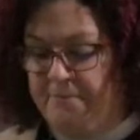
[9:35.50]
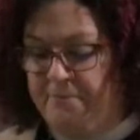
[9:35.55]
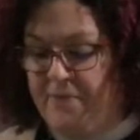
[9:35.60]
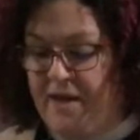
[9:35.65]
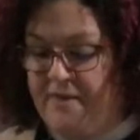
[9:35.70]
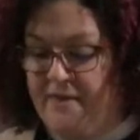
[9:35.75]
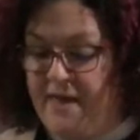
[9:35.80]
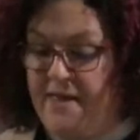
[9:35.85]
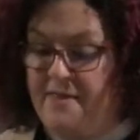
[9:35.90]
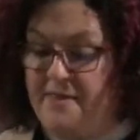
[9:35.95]

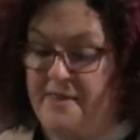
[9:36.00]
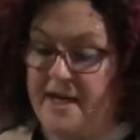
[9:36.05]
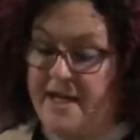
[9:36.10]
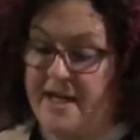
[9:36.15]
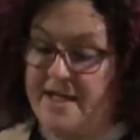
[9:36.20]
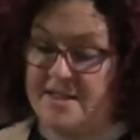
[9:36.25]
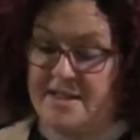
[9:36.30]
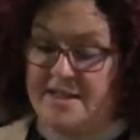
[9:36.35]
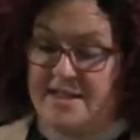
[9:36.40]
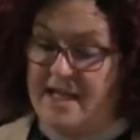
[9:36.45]
That
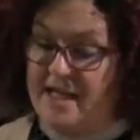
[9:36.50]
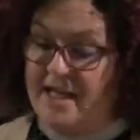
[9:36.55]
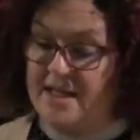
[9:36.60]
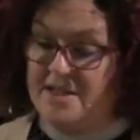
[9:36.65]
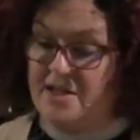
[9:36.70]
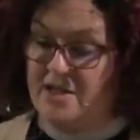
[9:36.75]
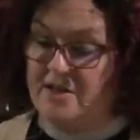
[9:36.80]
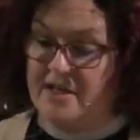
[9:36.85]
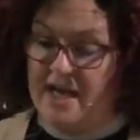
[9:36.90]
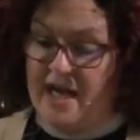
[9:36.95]
these things
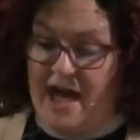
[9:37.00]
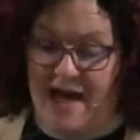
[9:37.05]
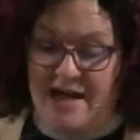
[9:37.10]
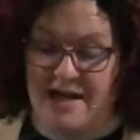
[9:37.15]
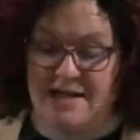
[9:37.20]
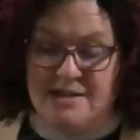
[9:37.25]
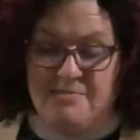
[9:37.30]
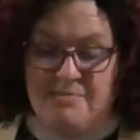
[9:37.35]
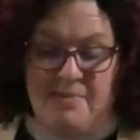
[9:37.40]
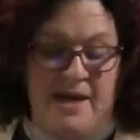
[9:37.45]
are not
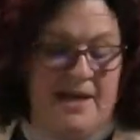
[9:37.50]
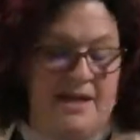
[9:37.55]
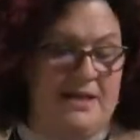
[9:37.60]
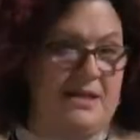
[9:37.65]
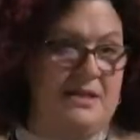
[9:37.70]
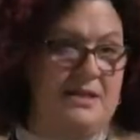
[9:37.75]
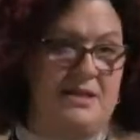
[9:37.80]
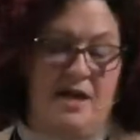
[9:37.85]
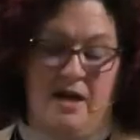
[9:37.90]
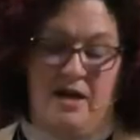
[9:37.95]

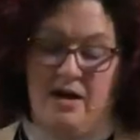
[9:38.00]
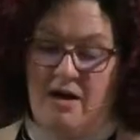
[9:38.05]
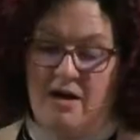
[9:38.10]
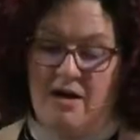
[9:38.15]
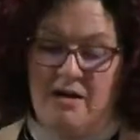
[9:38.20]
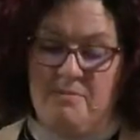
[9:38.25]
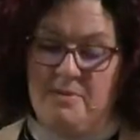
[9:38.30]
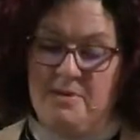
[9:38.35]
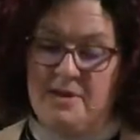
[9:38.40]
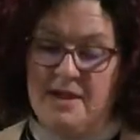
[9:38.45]
dependent on our
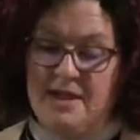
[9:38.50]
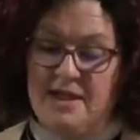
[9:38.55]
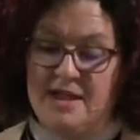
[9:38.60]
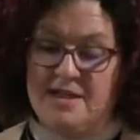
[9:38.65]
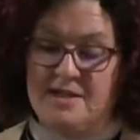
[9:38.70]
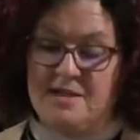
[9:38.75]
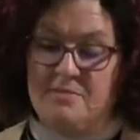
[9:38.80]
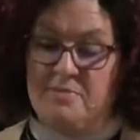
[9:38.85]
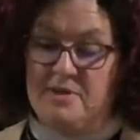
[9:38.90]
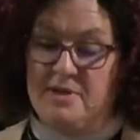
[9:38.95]
ability
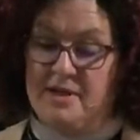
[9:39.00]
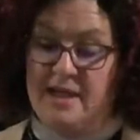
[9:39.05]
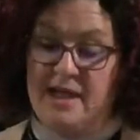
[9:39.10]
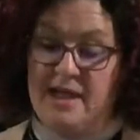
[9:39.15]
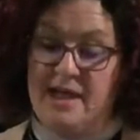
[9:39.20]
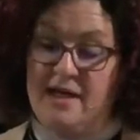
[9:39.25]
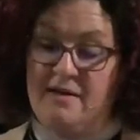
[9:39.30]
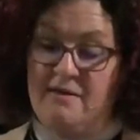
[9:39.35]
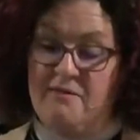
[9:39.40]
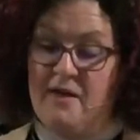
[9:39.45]
to
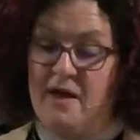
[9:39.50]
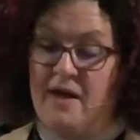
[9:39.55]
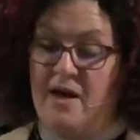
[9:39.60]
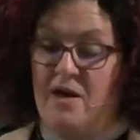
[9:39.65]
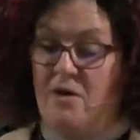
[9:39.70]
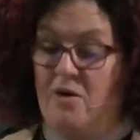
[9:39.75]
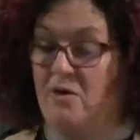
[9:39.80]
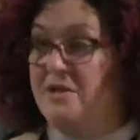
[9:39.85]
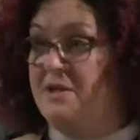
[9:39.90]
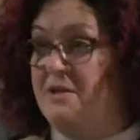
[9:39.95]
believe
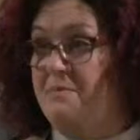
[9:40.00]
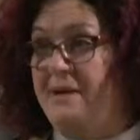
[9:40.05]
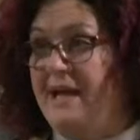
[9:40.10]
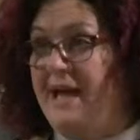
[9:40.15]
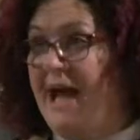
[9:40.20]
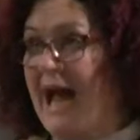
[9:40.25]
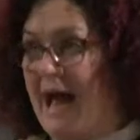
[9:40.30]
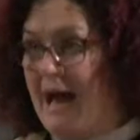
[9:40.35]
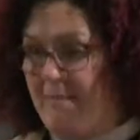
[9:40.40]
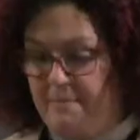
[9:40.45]
or to be
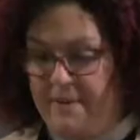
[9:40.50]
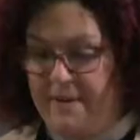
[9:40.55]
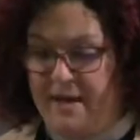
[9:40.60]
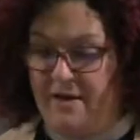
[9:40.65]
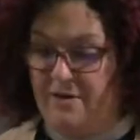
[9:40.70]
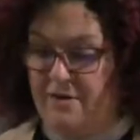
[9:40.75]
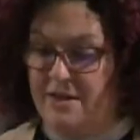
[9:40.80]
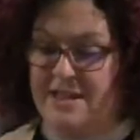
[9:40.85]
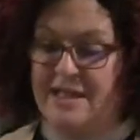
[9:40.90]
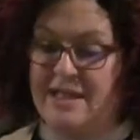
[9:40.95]
happy
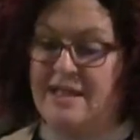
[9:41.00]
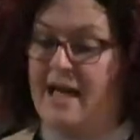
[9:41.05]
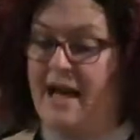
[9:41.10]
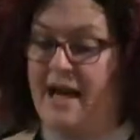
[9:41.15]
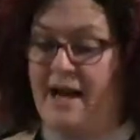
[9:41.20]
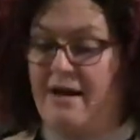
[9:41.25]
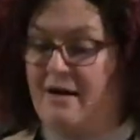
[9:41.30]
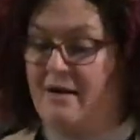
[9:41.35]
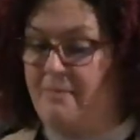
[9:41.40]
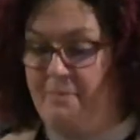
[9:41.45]
or to get
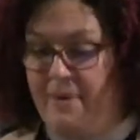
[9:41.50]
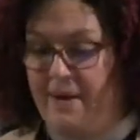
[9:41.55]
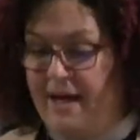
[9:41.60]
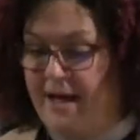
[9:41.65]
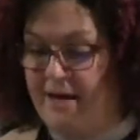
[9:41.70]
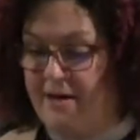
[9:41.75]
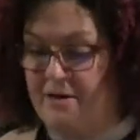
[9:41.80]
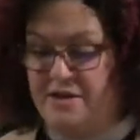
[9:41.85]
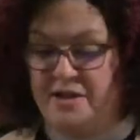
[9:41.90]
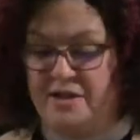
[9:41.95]
out of
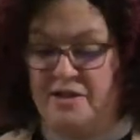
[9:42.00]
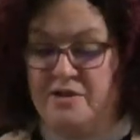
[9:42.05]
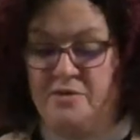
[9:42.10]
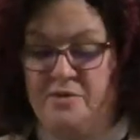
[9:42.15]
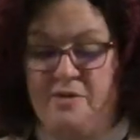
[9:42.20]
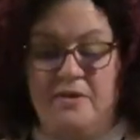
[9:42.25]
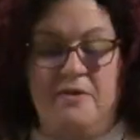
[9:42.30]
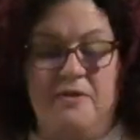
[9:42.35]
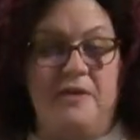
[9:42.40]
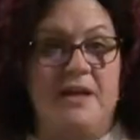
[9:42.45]
bed or to do
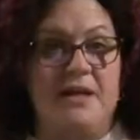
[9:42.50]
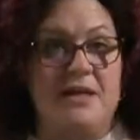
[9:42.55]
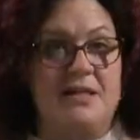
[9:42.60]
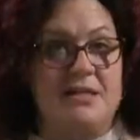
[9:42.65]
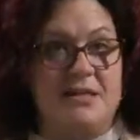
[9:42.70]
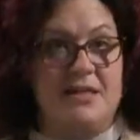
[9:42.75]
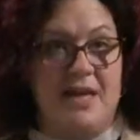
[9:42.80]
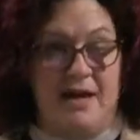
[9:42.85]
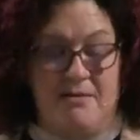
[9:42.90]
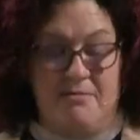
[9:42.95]
the things
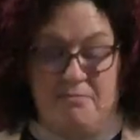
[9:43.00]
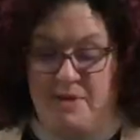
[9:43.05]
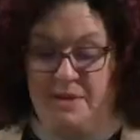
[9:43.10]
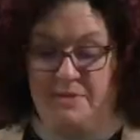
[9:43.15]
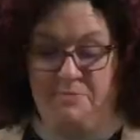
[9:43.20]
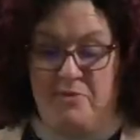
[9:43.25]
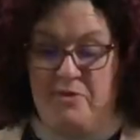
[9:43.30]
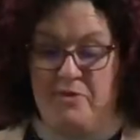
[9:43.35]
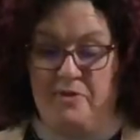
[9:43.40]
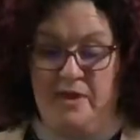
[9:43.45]
that
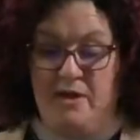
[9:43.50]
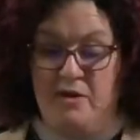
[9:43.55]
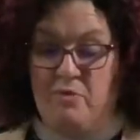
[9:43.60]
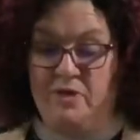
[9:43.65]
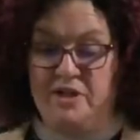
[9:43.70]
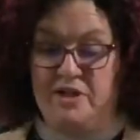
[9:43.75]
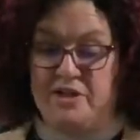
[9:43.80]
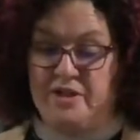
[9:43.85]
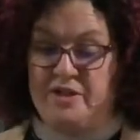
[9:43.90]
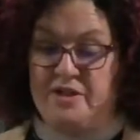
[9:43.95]
people think we
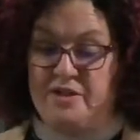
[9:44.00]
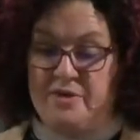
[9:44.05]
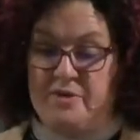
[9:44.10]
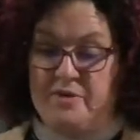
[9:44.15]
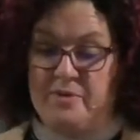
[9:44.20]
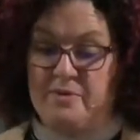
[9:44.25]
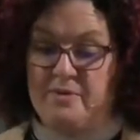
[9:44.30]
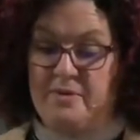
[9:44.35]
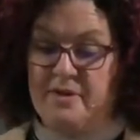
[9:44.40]
should do.